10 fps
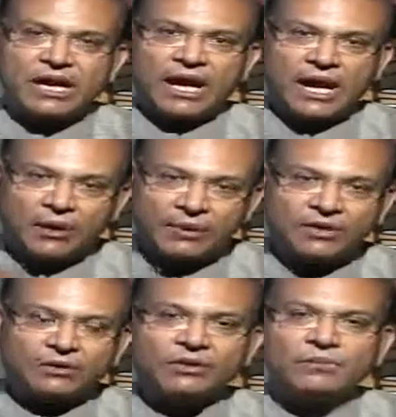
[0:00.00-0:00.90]
How are
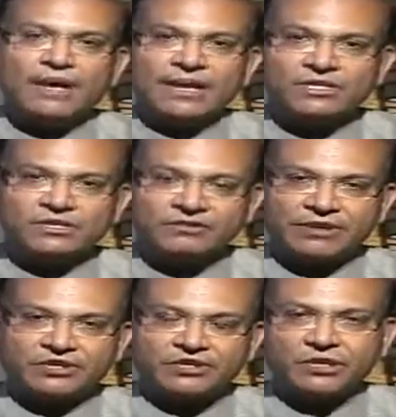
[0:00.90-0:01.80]
you going to manage
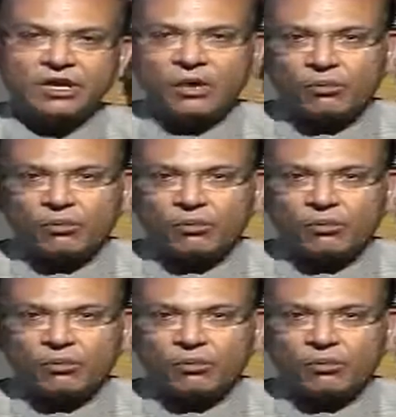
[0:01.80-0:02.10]
inflation?